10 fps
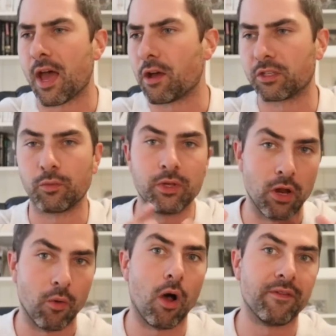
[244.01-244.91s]
now. So we
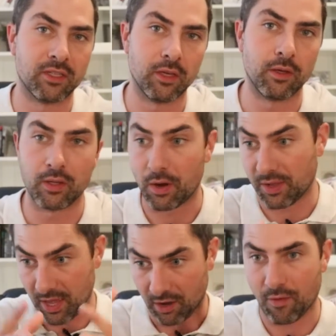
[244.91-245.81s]
know obviously you know
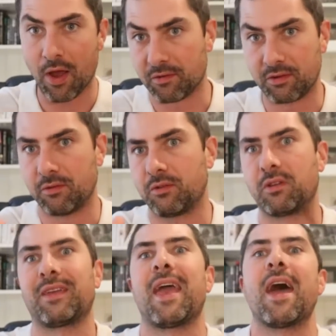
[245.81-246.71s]
getting around to
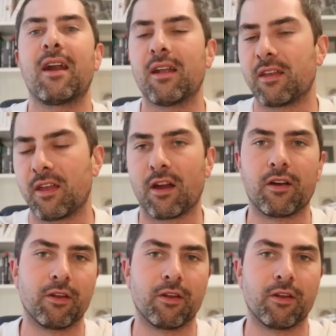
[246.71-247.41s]
to Canada here.